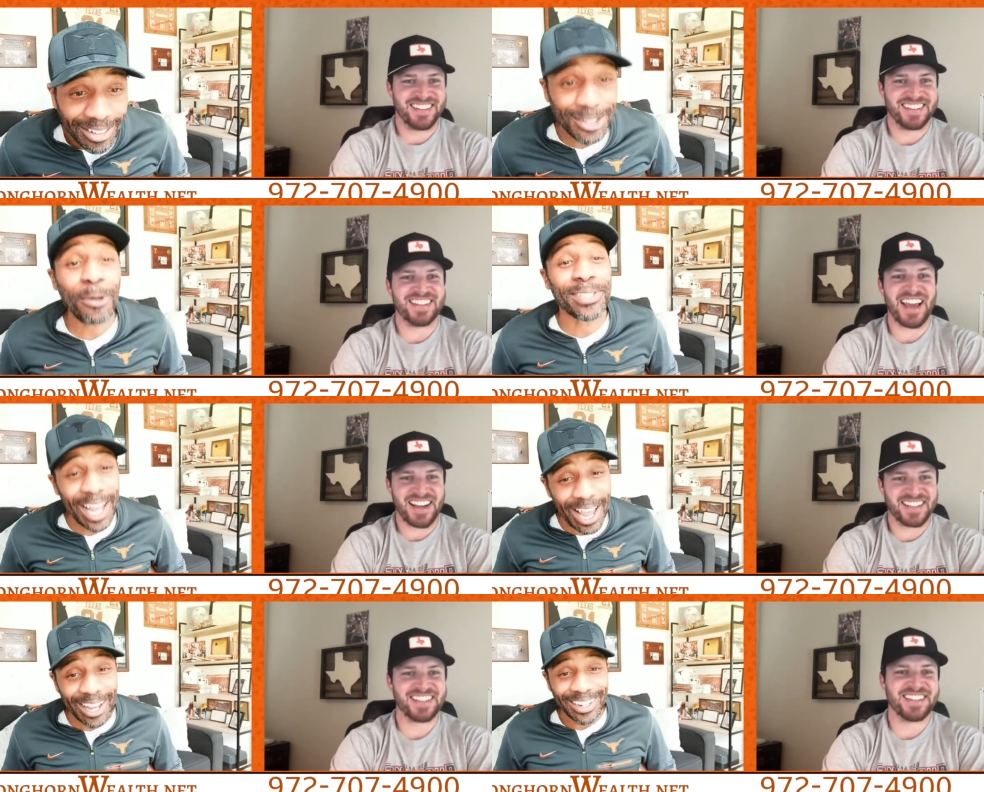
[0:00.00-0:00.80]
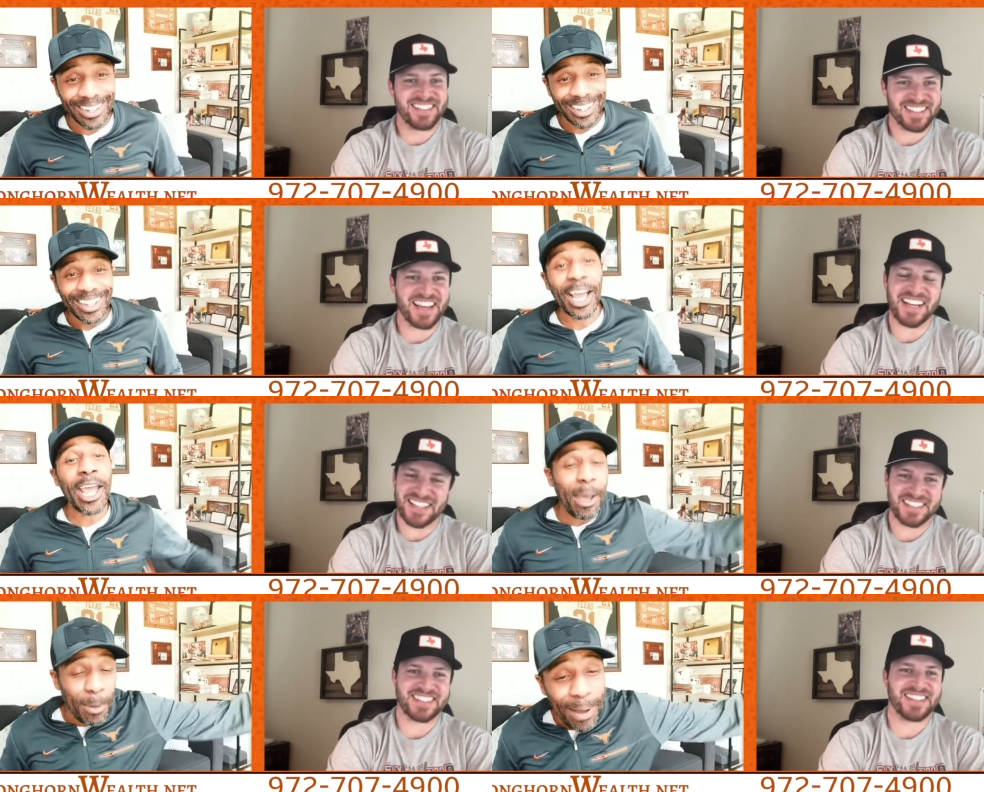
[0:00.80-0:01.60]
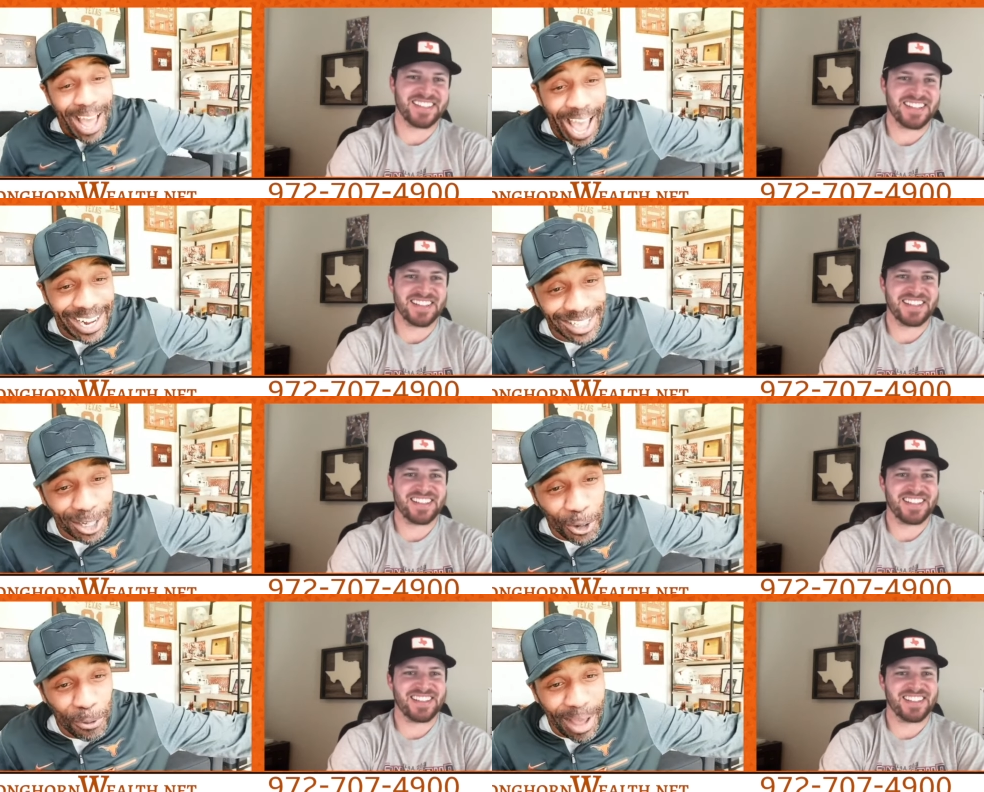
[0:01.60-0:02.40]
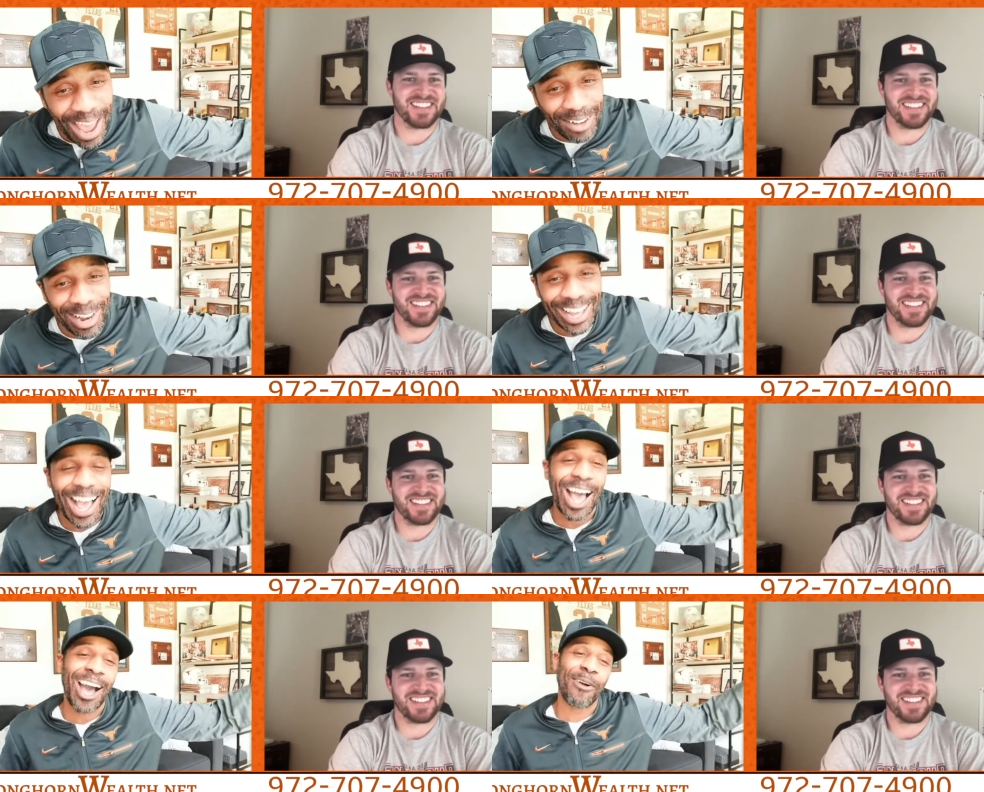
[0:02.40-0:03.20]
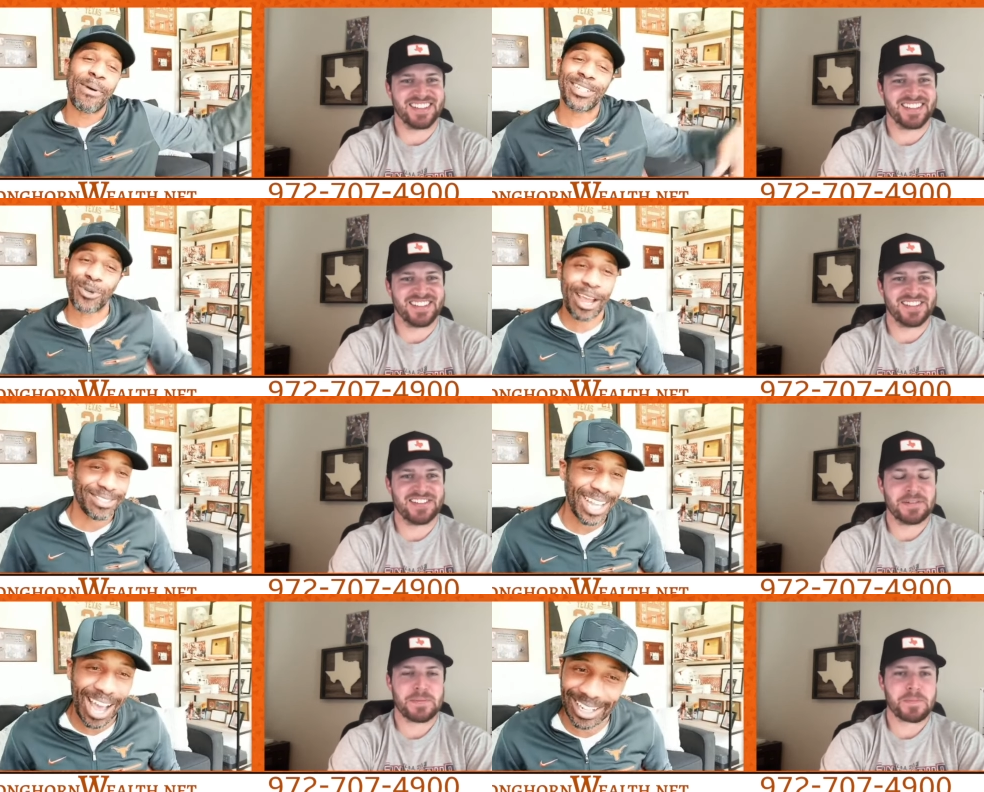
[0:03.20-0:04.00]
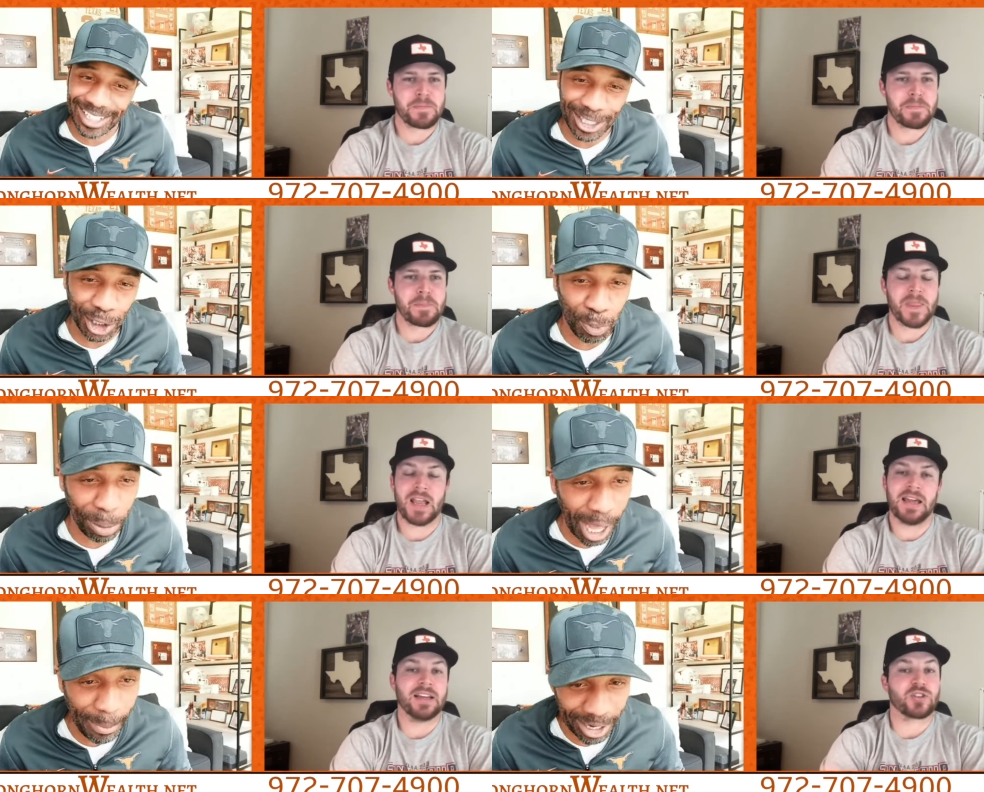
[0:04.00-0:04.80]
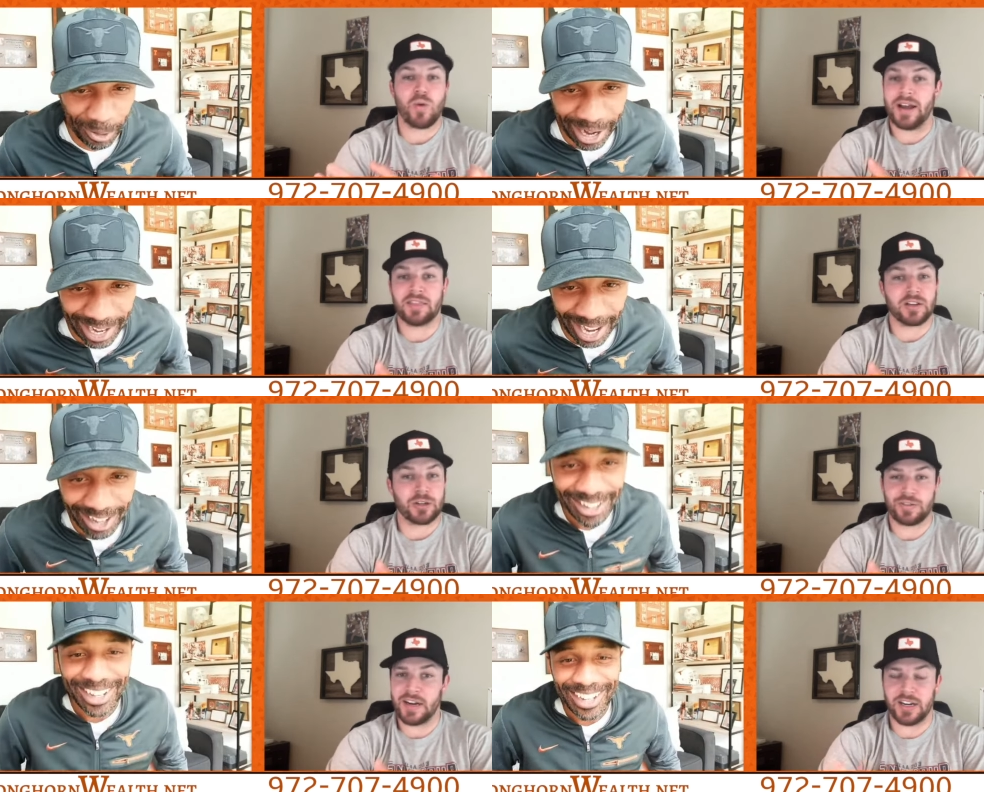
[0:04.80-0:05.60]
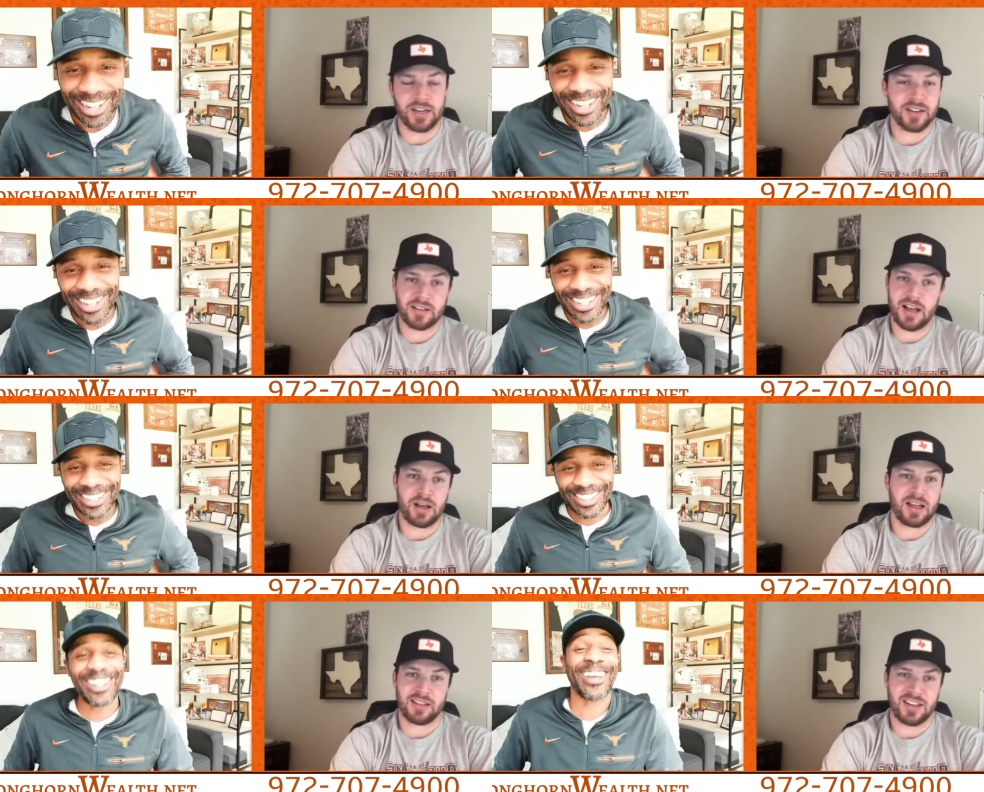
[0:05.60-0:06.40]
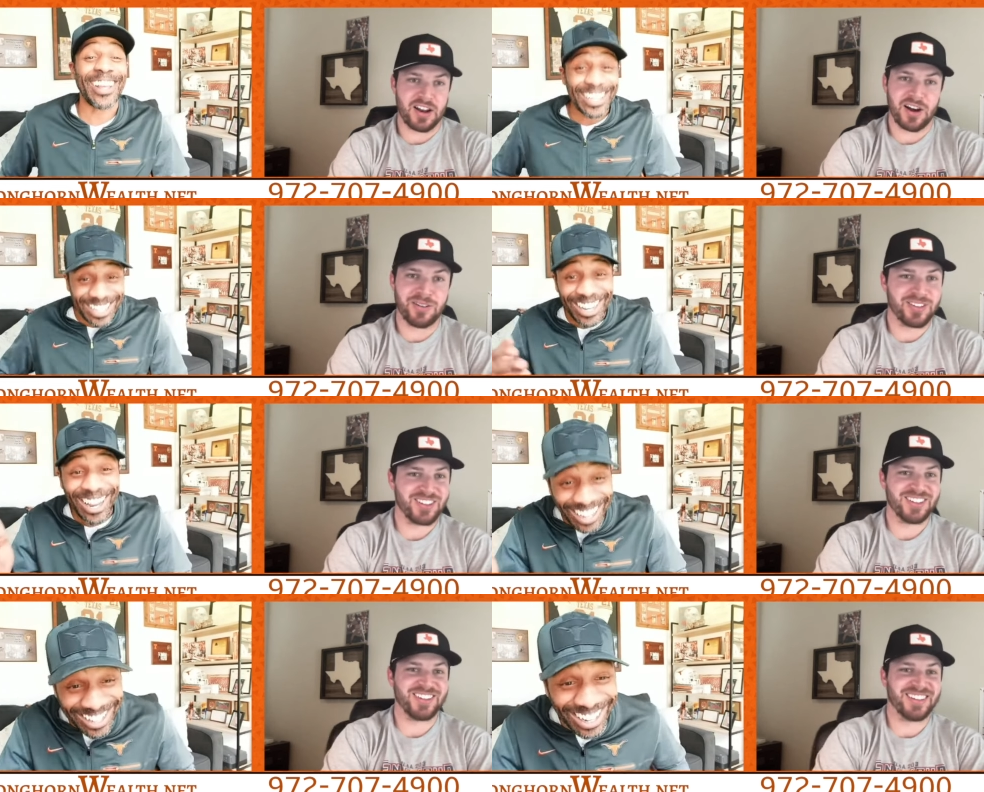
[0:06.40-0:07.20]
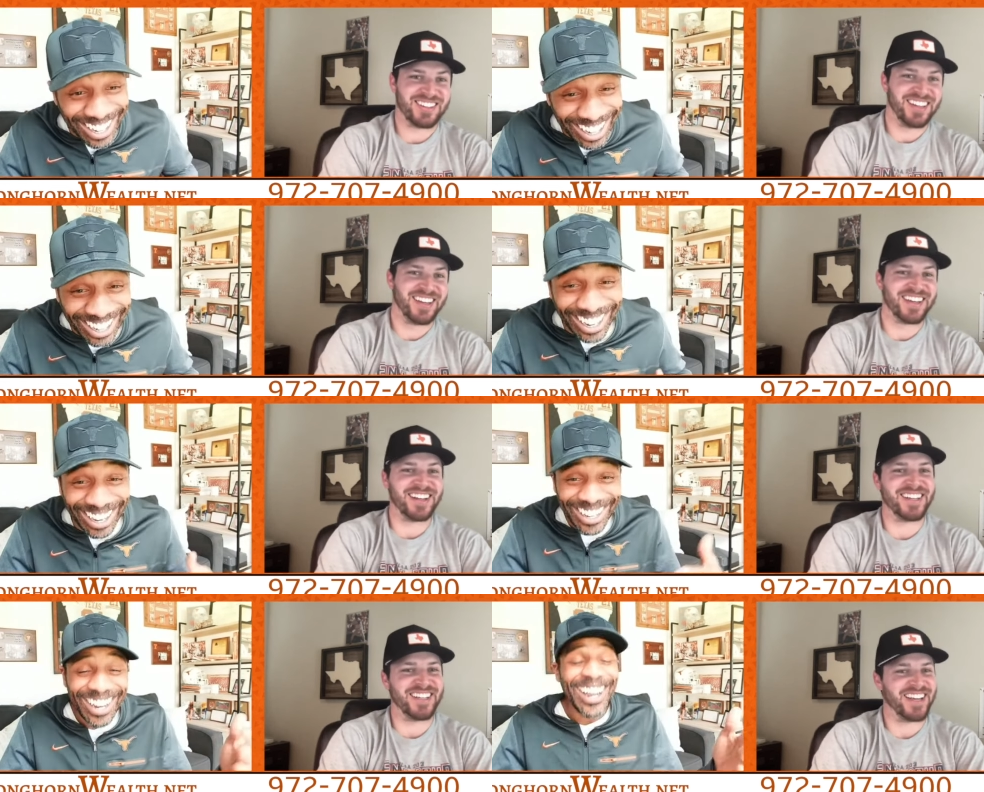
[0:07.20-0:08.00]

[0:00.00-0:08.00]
Speaker 1: That's what I'm saying. Yeah. They had me behind this dude, man. I'm like, oh, my draft stock just plummeted. Yeah, that's right quite now.
Speaker 2: the career. Uh, you know.